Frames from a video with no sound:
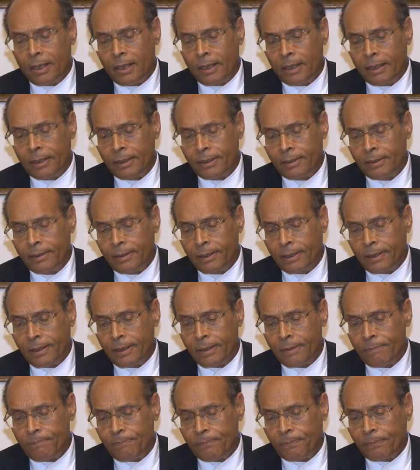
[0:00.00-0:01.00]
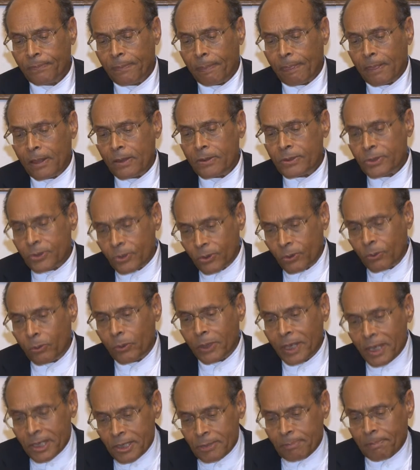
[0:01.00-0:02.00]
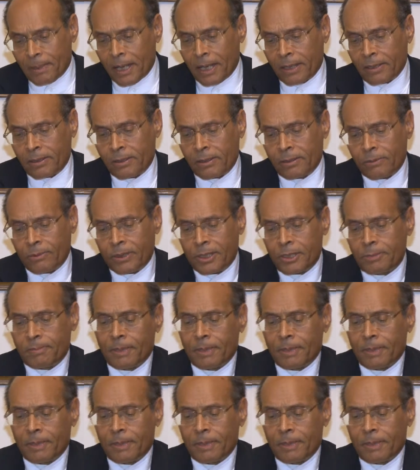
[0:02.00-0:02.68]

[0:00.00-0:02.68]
And so we expect